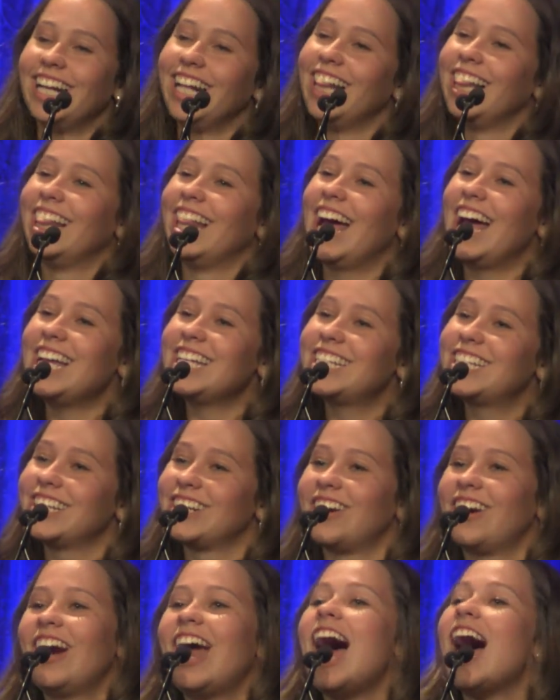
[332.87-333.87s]
Last
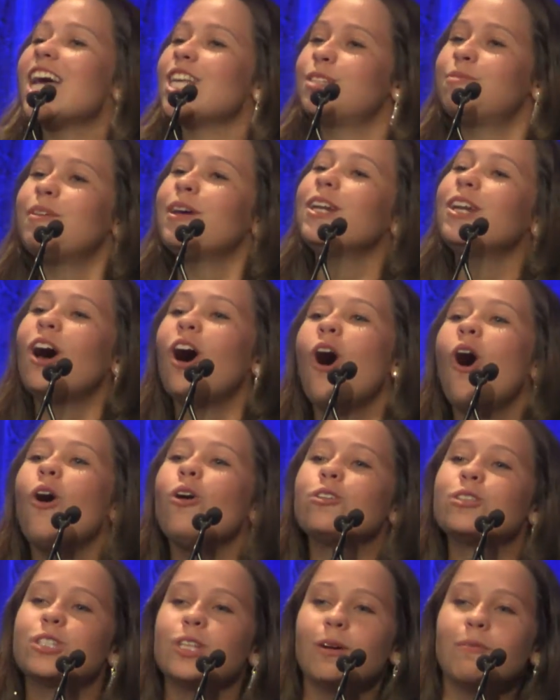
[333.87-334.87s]
year, I spent the
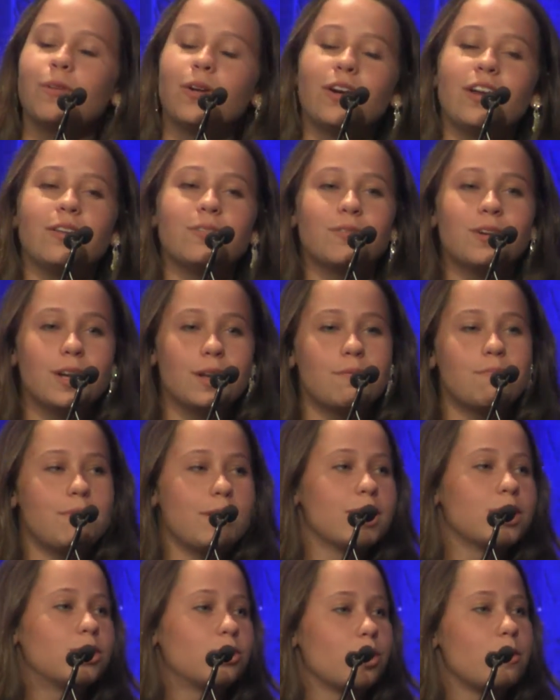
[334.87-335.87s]
whole summer in
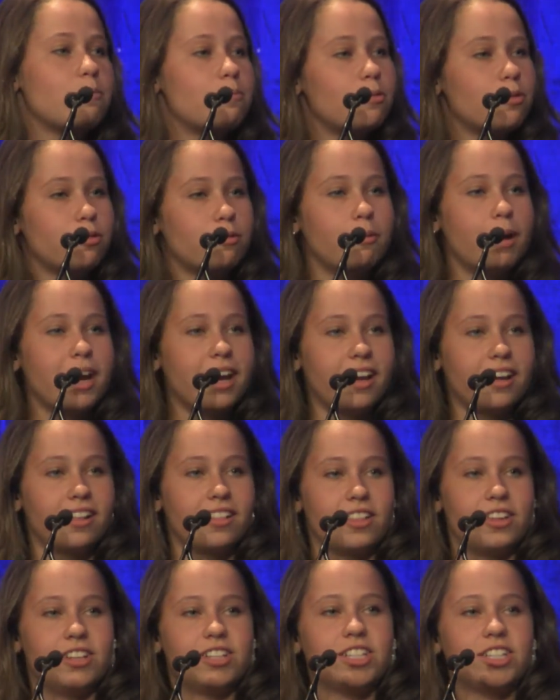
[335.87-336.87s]
Winnipeg to improve my
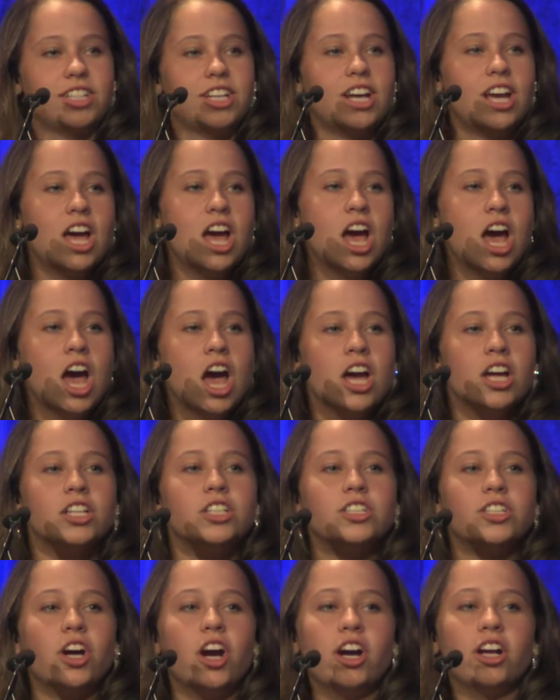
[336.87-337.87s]
English.
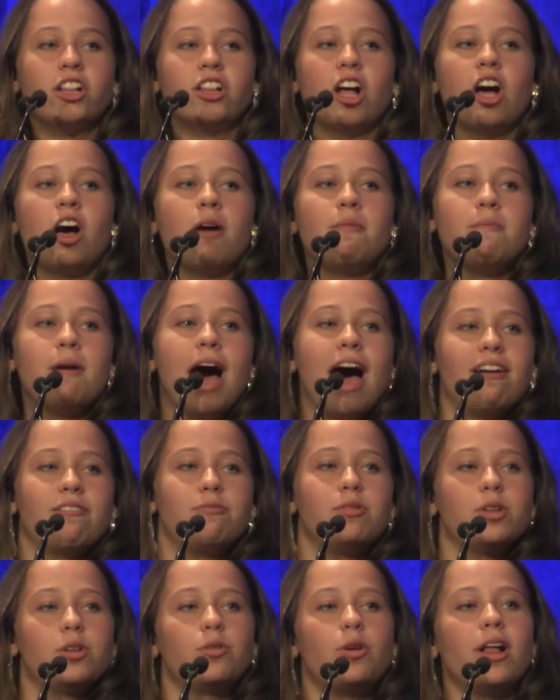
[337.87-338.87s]
JOOI Club
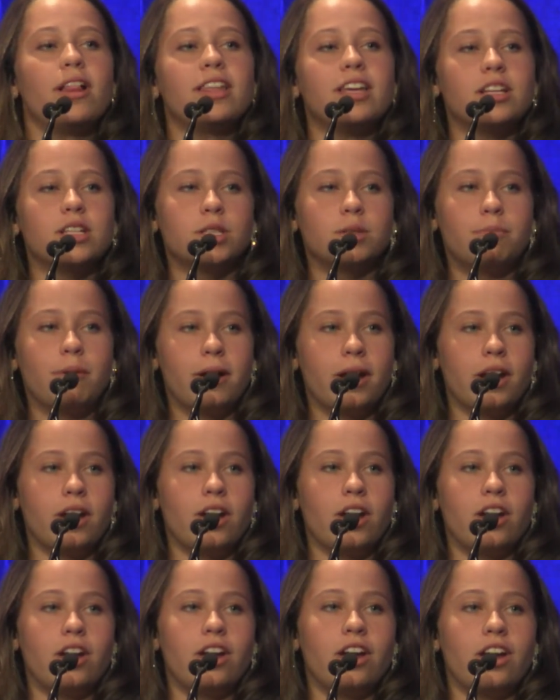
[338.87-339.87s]
have been really a
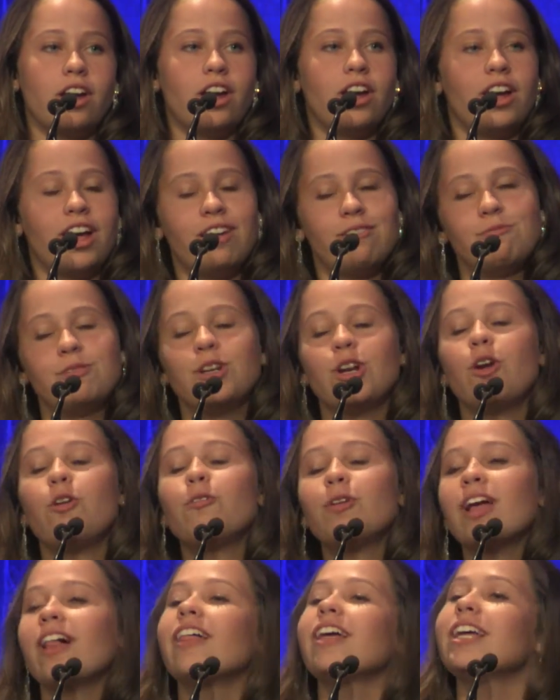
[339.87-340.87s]

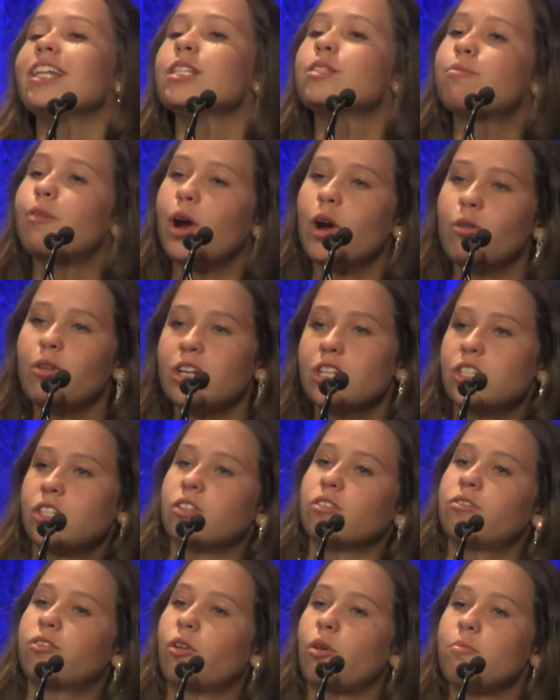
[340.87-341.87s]
real
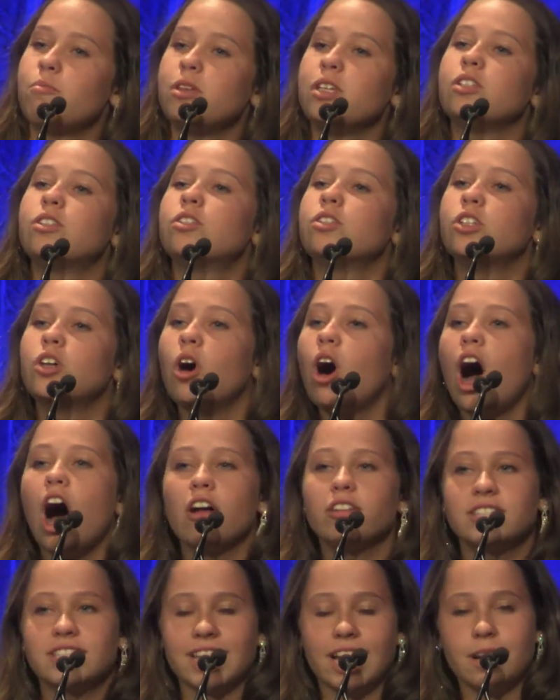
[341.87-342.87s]
inspiration for me to go
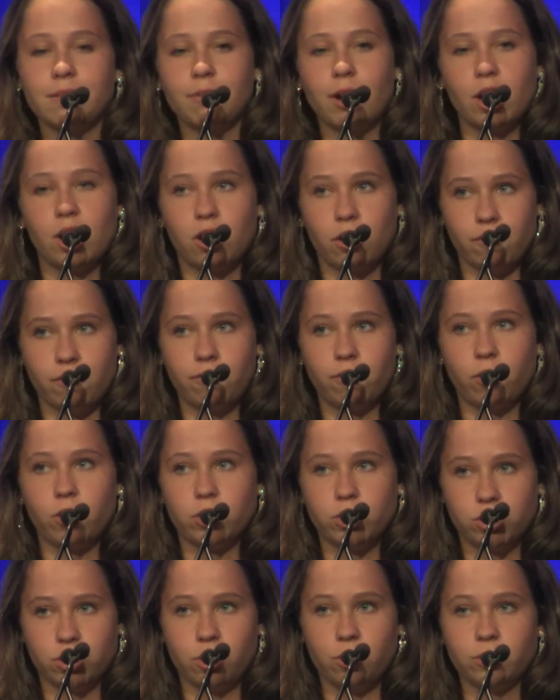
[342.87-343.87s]
outside my
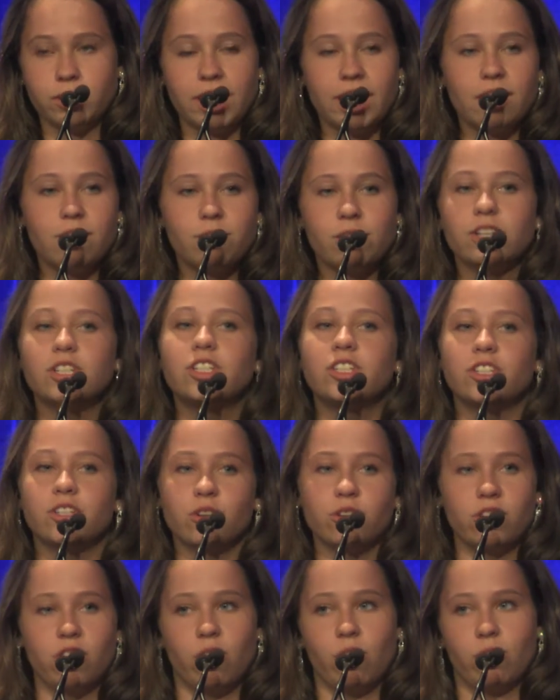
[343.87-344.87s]
comfort zone and reach
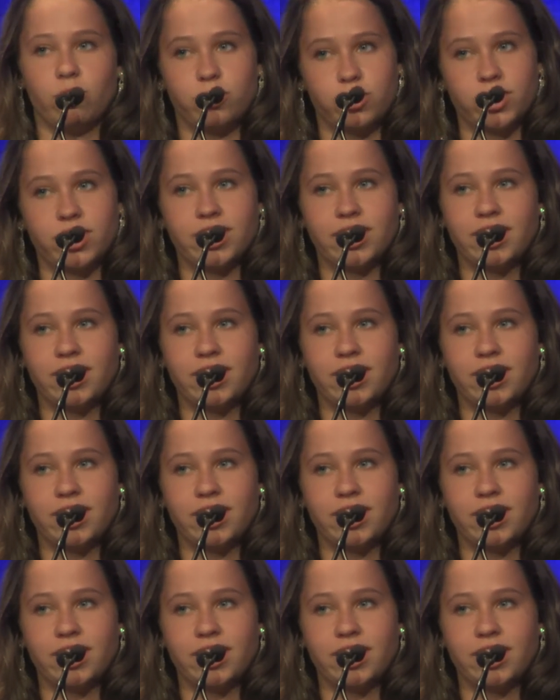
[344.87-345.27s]
new goals.